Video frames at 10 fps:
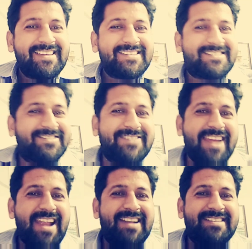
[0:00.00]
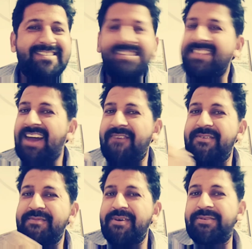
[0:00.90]
Students, now
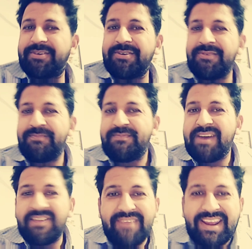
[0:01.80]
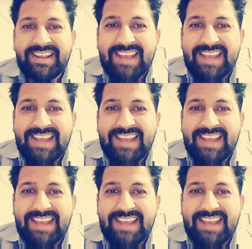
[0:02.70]
we move to perfect